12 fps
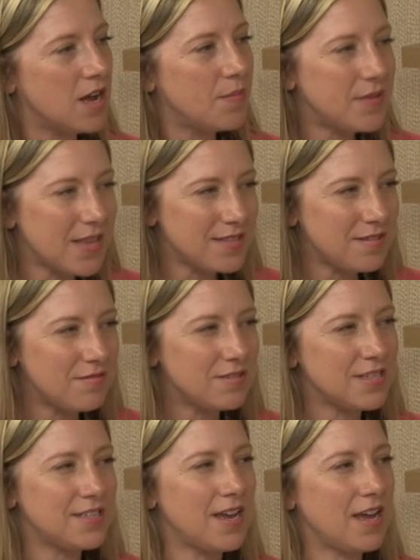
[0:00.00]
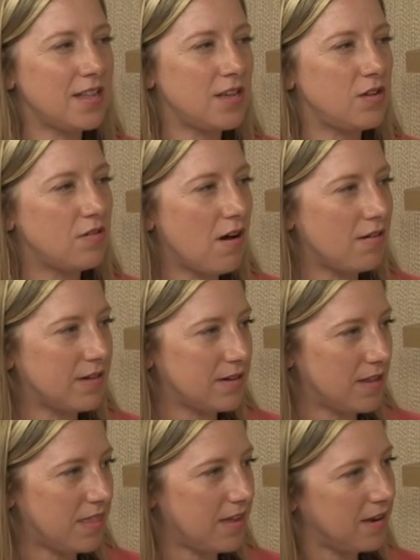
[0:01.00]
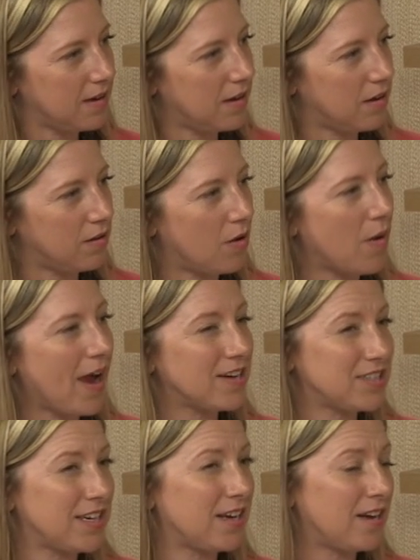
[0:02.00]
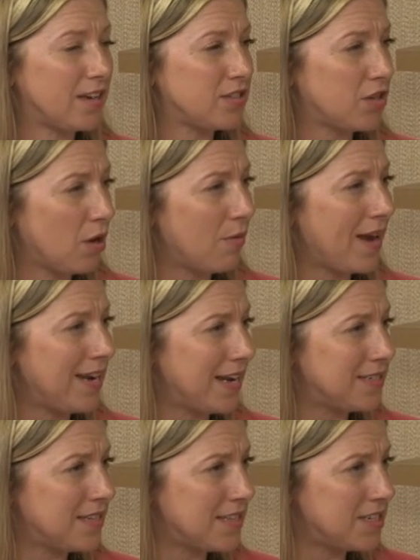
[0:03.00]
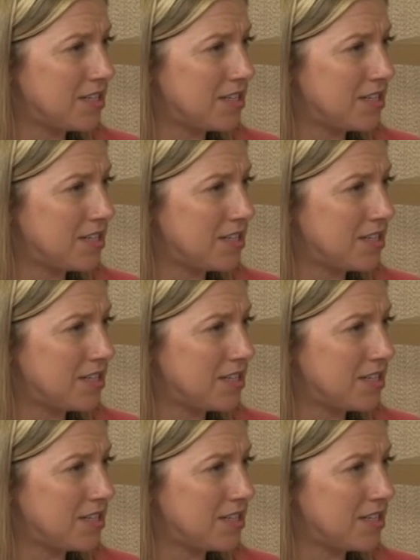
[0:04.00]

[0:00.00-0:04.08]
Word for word: But that's not to say that you can't think, you know, actually I'd like to go away later this